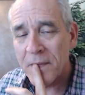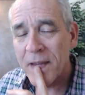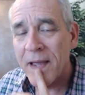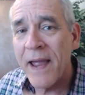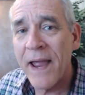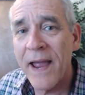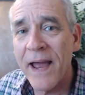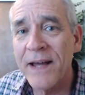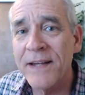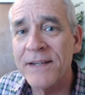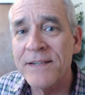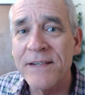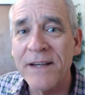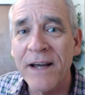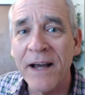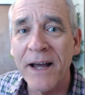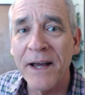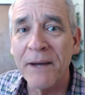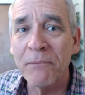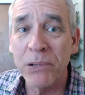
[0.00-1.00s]
and
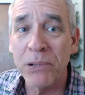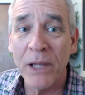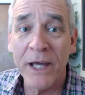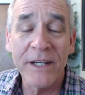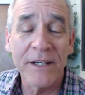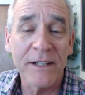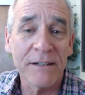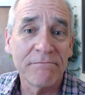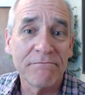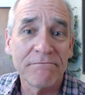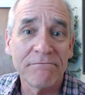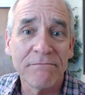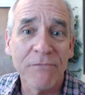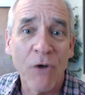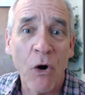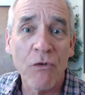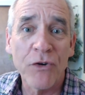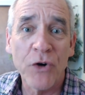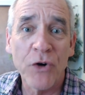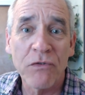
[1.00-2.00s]
uh, played it
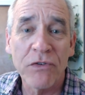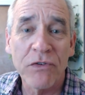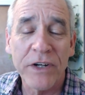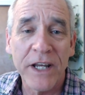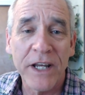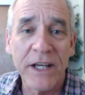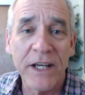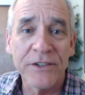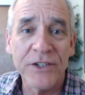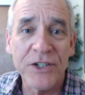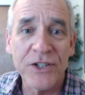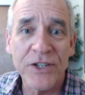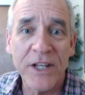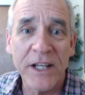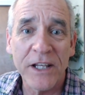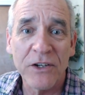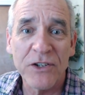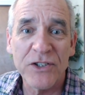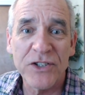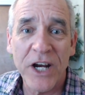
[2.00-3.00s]
over and over again, just that
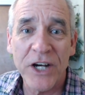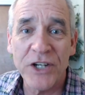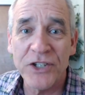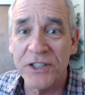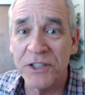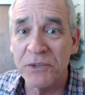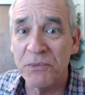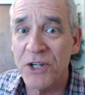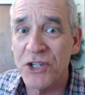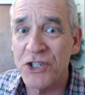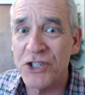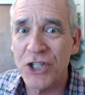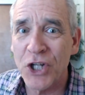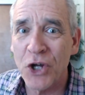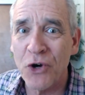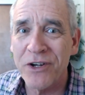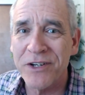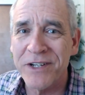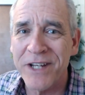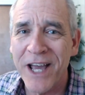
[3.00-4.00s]
little section. Then we'd
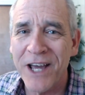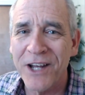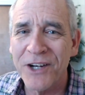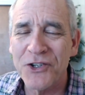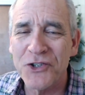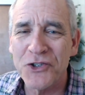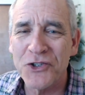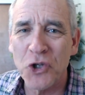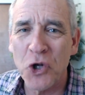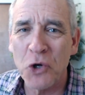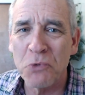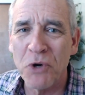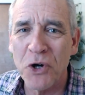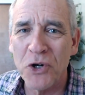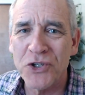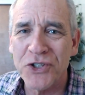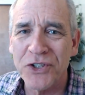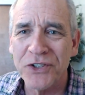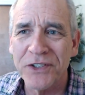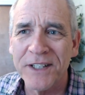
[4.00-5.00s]
slow it down in slow
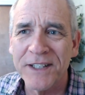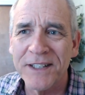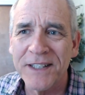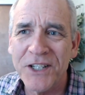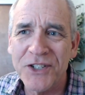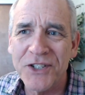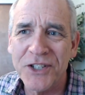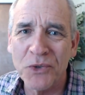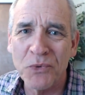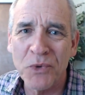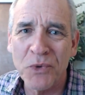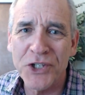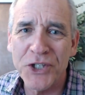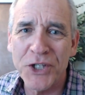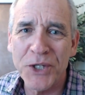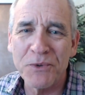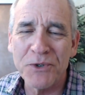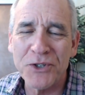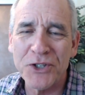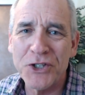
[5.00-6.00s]
motion and listen to what
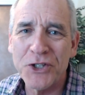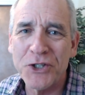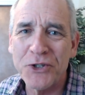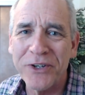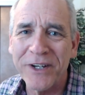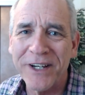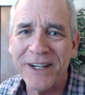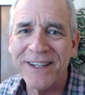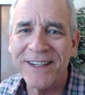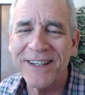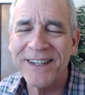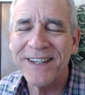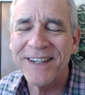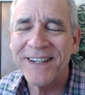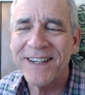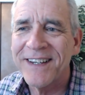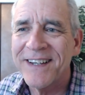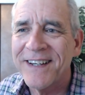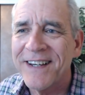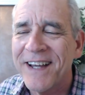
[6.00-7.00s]
she was doing,
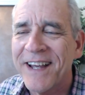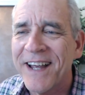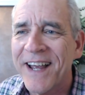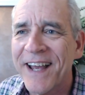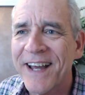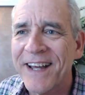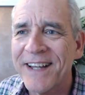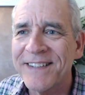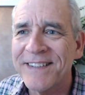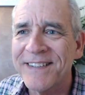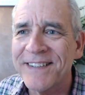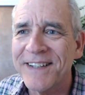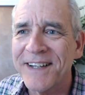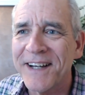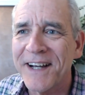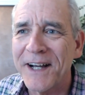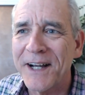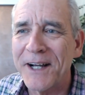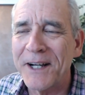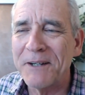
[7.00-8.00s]
and
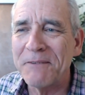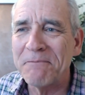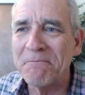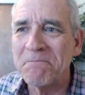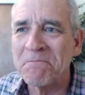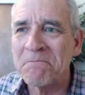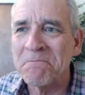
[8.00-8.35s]
um,